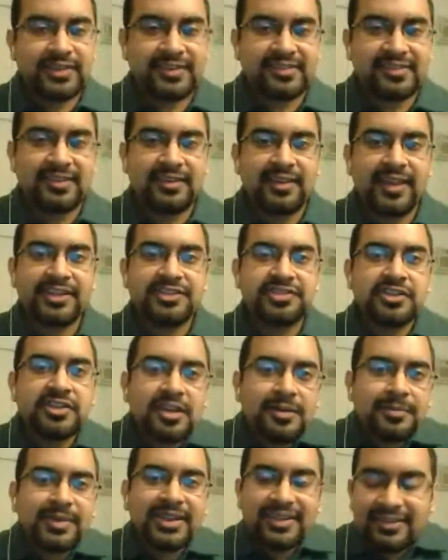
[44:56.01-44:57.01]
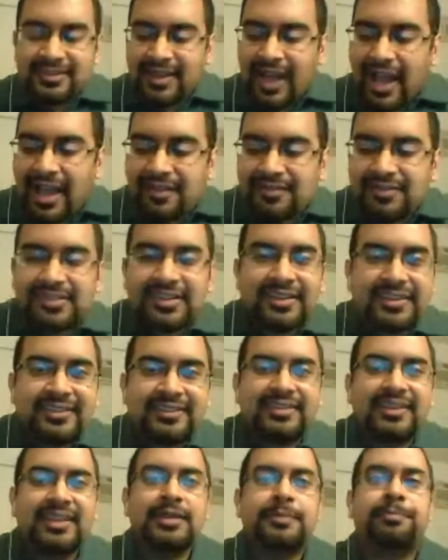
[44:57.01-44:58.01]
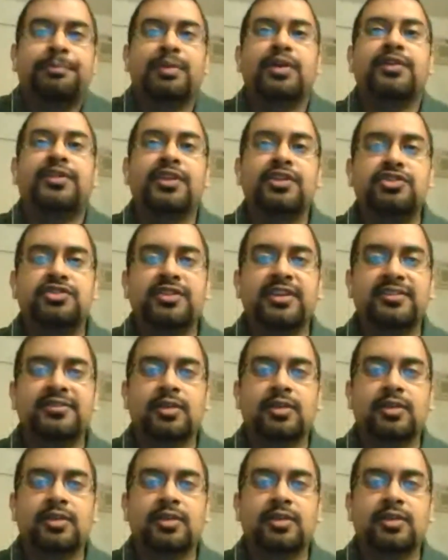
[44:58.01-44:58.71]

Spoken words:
is if the selection committee dives in deeper